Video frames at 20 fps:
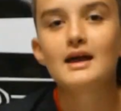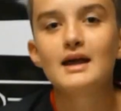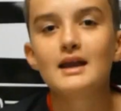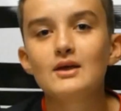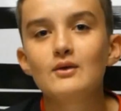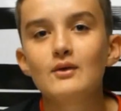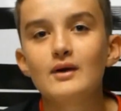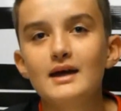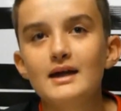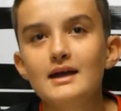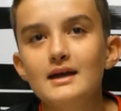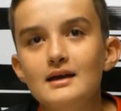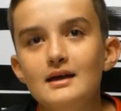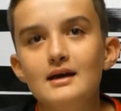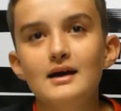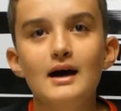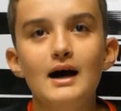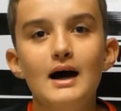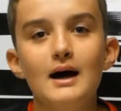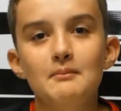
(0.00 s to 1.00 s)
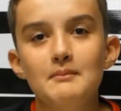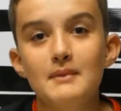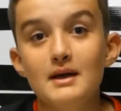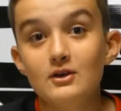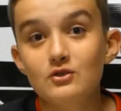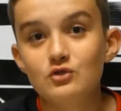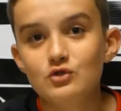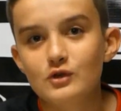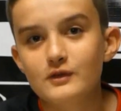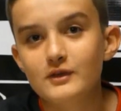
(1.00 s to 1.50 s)
Anyway,
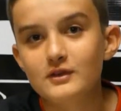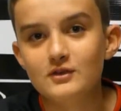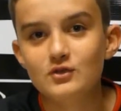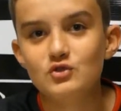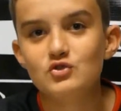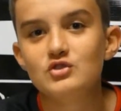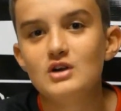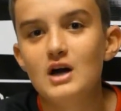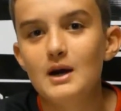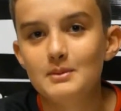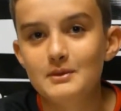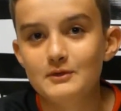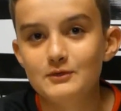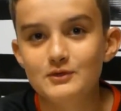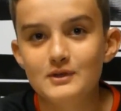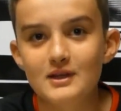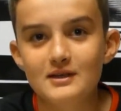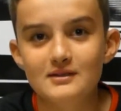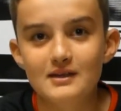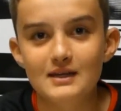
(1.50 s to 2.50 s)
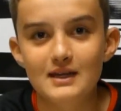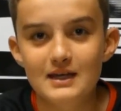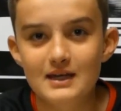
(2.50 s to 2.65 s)
make sure this is sharp. If there's